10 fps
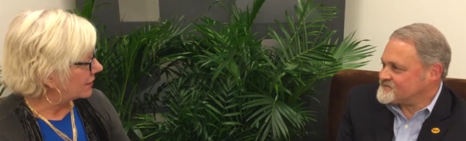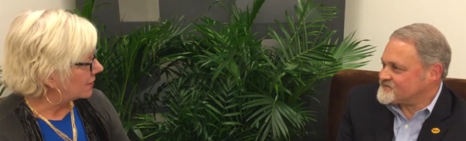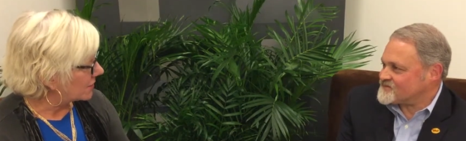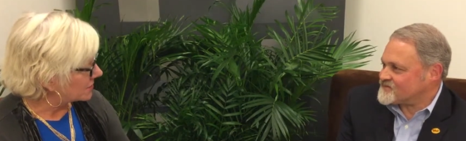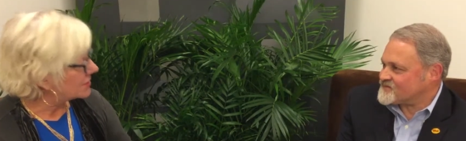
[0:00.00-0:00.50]
Speaker 1: like
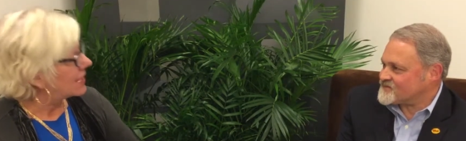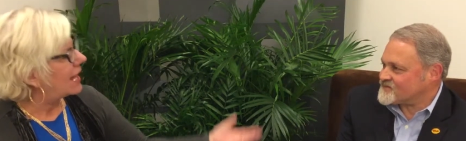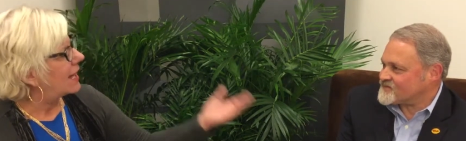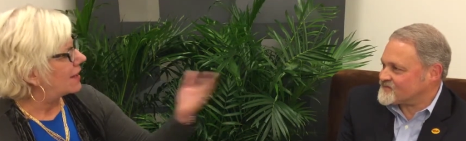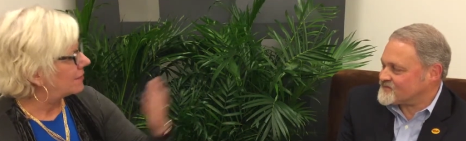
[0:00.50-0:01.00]
yours to
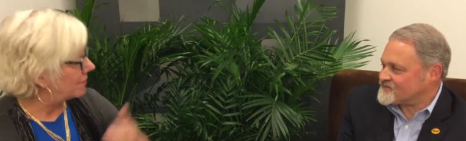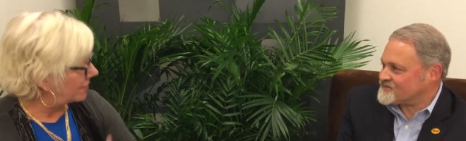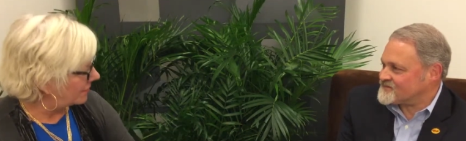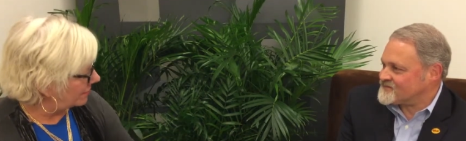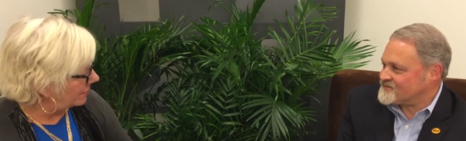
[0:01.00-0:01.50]
have
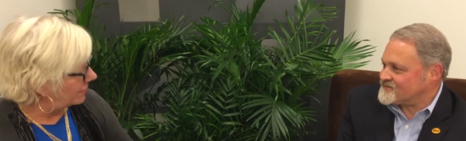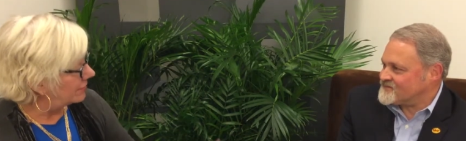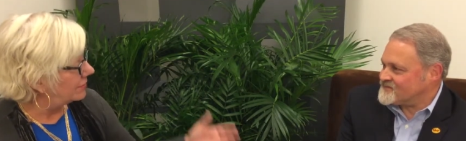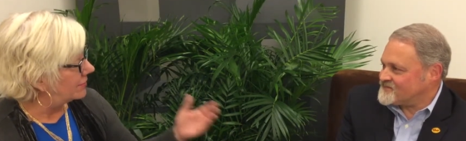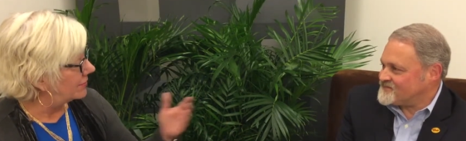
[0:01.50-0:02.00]

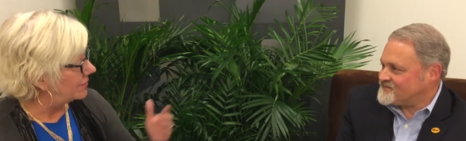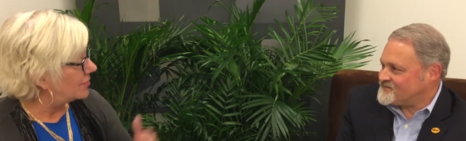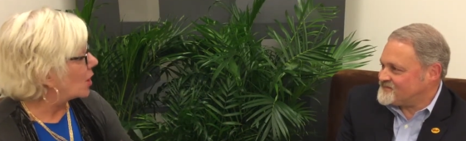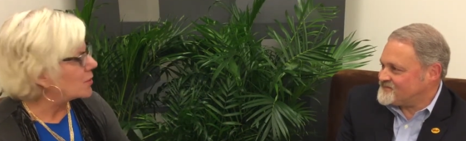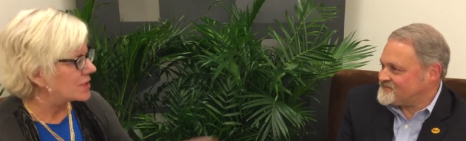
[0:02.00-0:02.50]

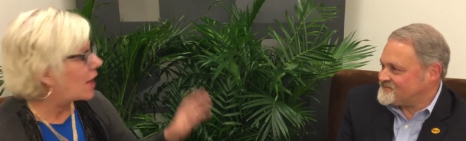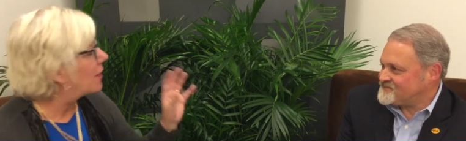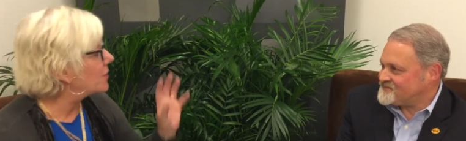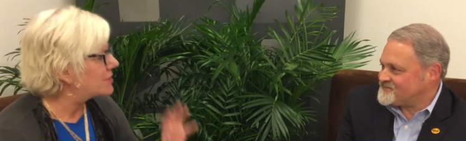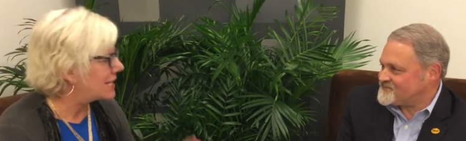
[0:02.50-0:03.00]
those
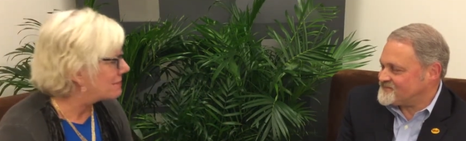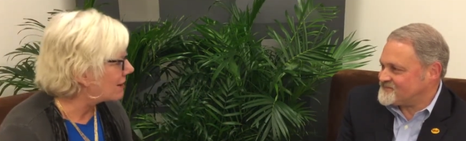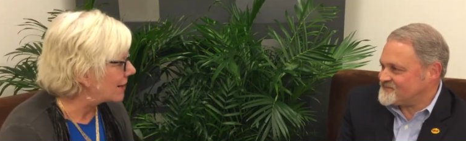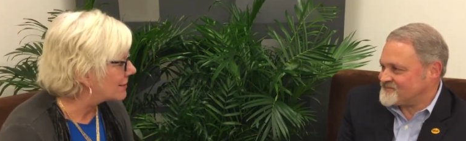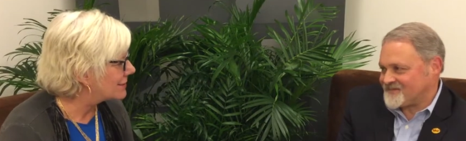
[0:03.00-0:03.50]
all those day
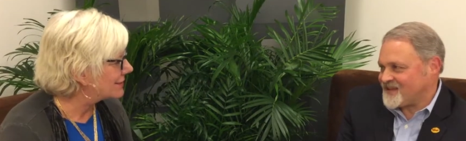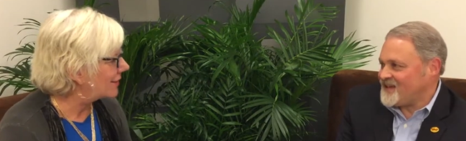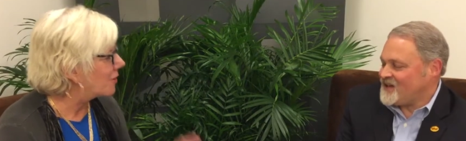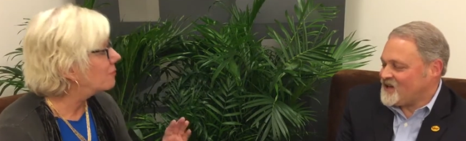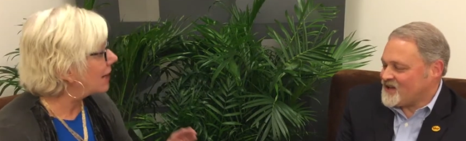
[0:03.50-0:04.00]
parts
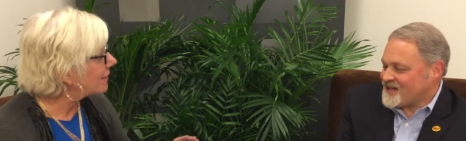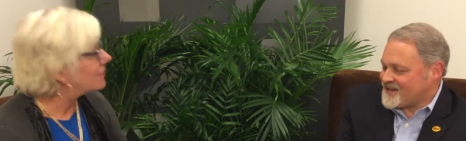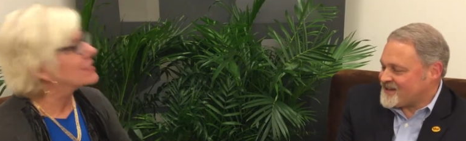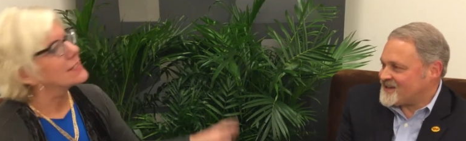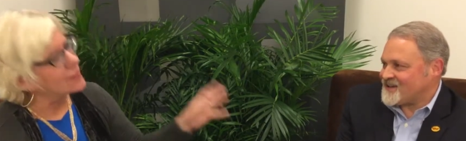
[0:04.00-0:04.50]
or
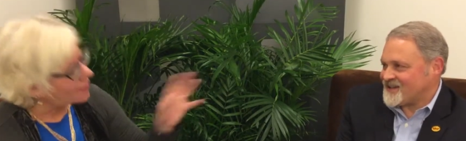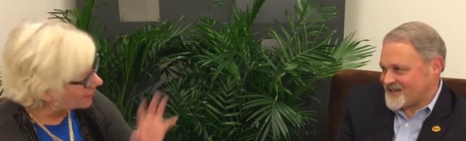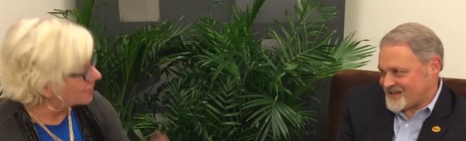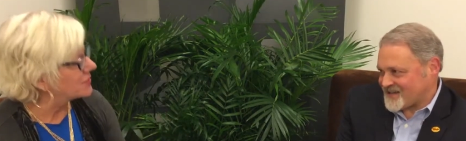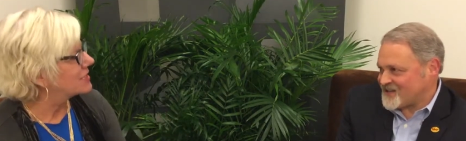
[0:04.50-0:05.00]
breakfast in
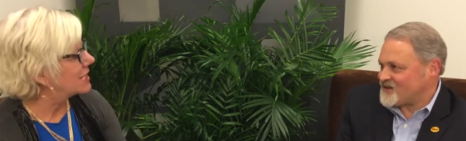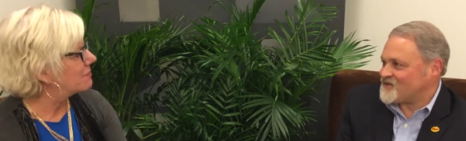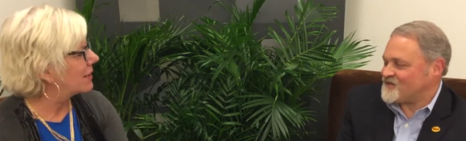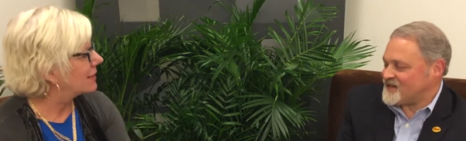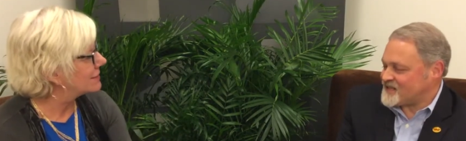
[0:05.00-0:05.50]
all those day
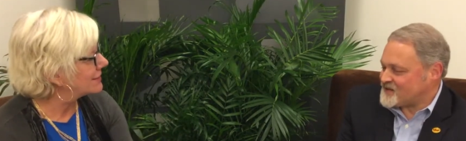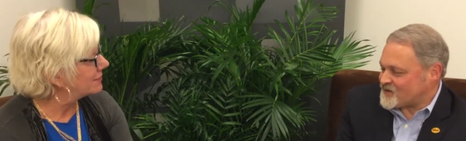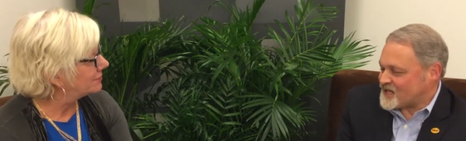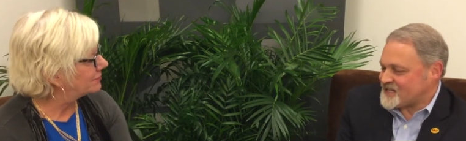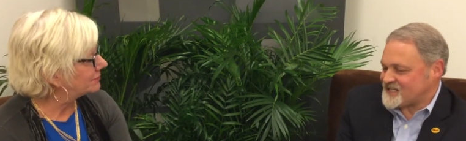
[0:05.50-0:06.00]
parts. Well, there,
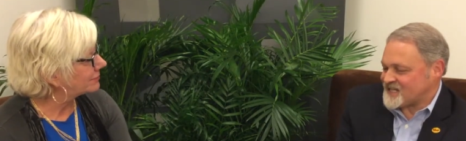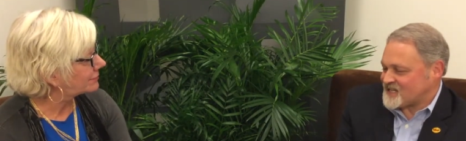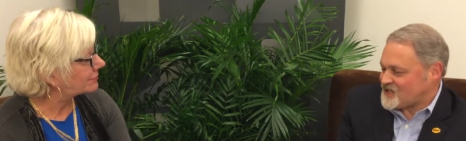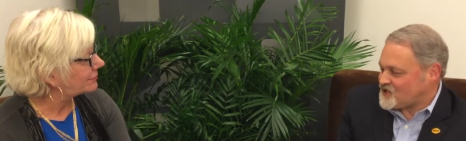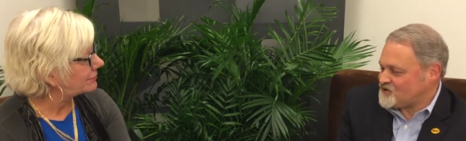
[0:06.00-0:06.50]
Speaker 2: it is a
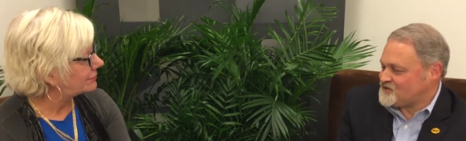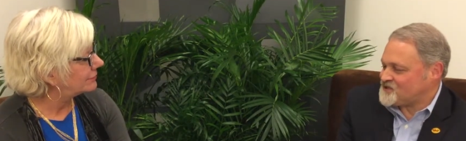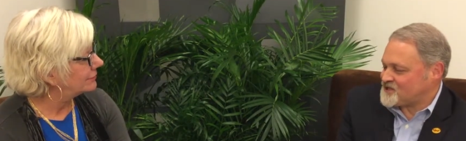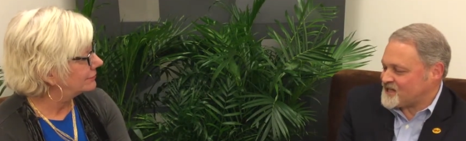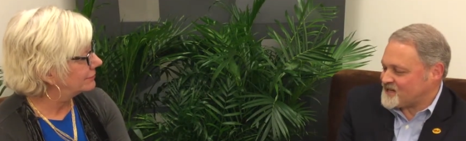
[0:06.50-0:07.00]

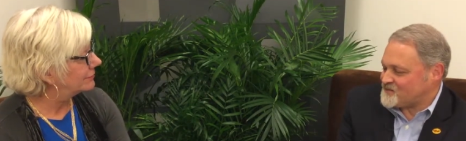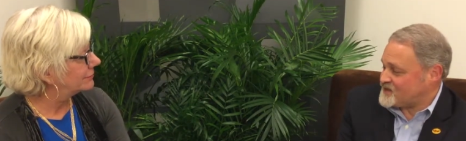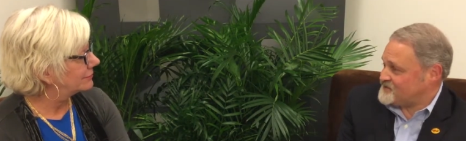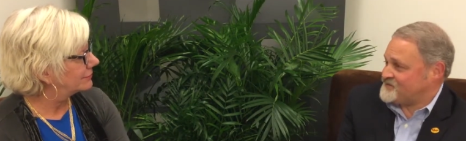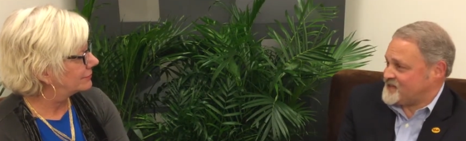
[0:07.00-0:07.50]
huge uh,
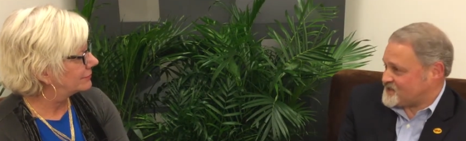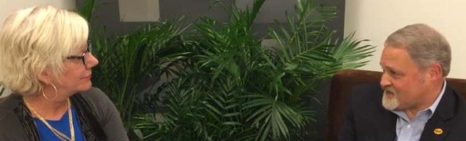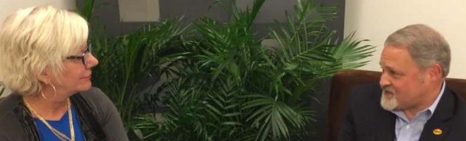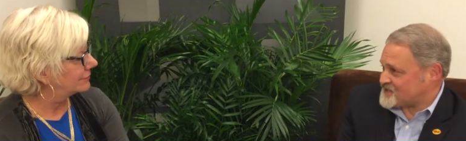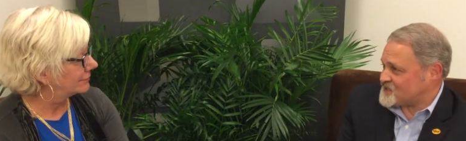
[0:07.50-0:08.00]
benefit
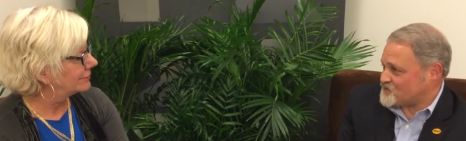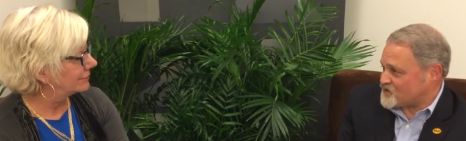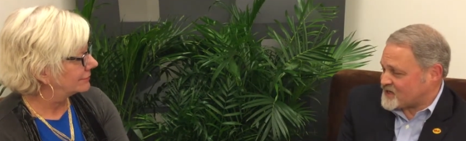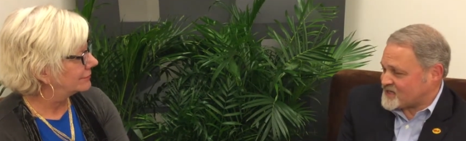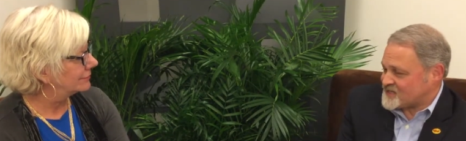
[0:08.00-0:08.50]
to us as a
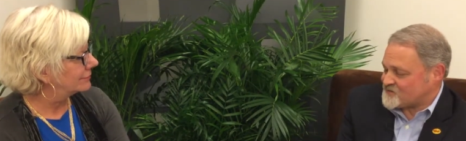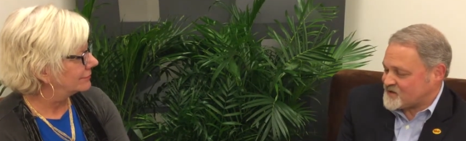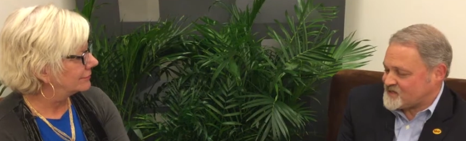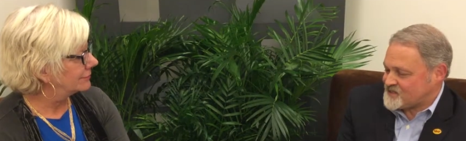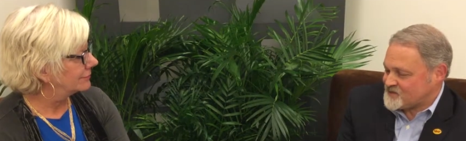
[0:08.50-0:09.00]
brand.
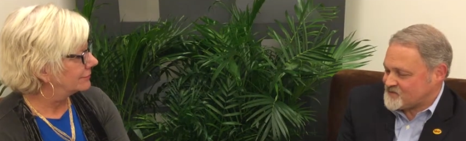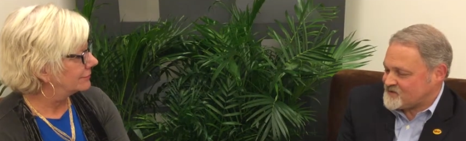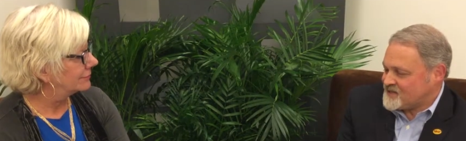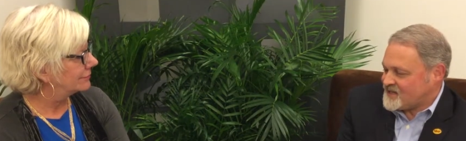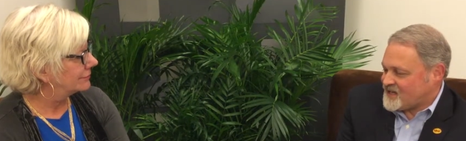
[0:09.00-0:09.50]
We
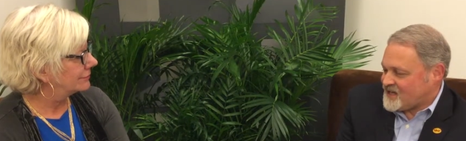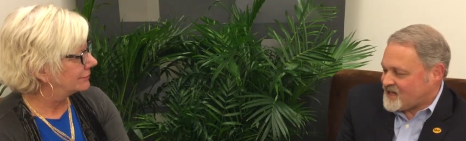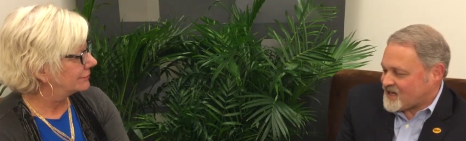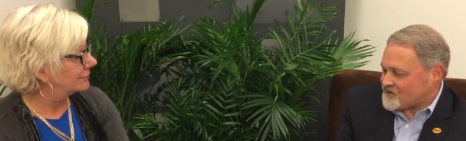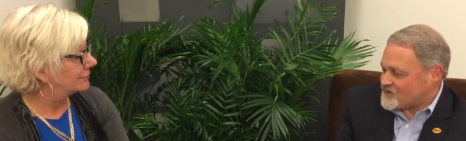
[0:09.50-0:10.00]
do
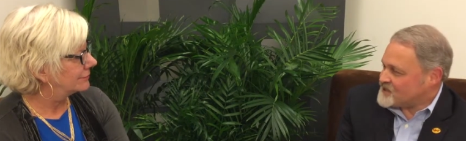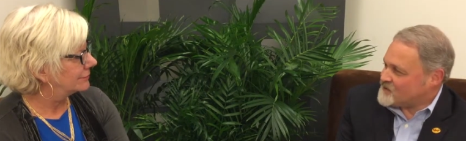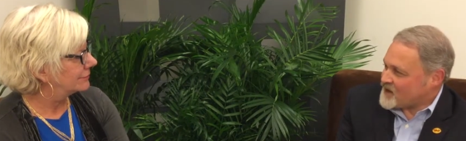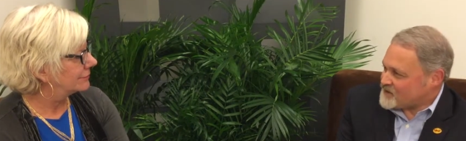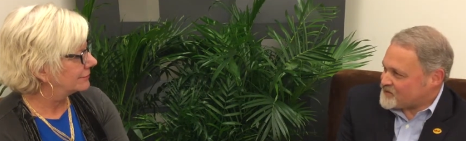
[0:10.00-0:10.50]
uh,
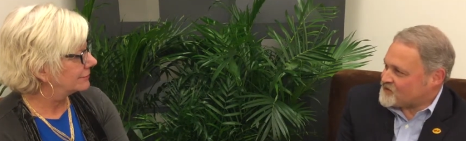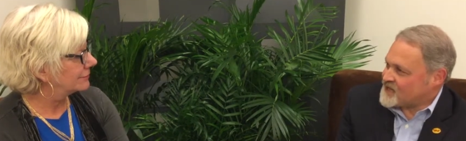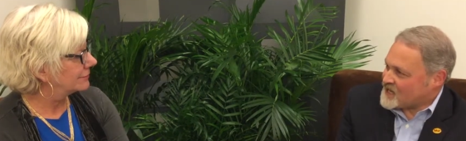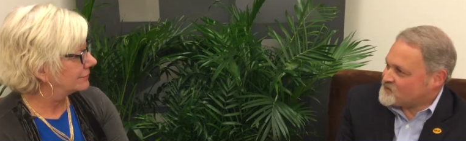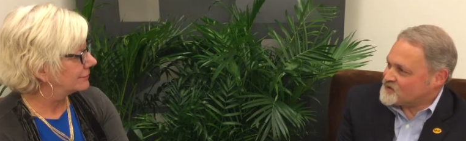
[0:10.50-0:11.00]
really about
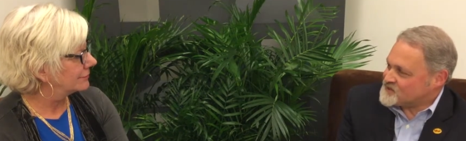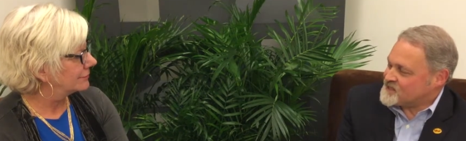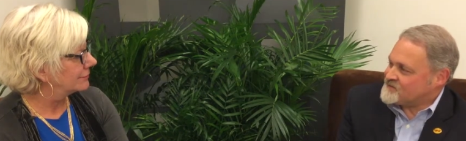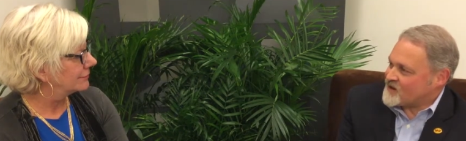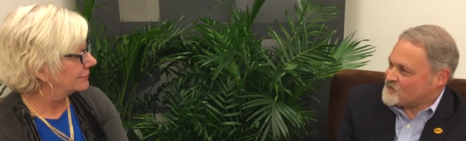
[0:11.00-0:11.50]

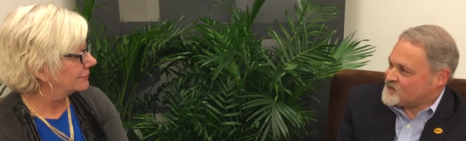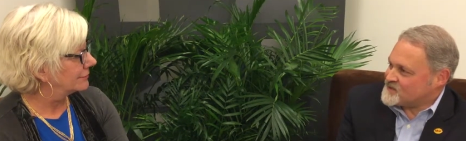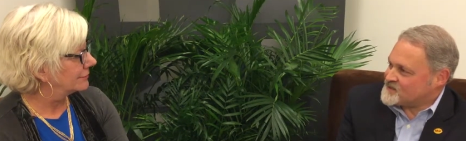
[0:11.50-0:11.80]
38% of our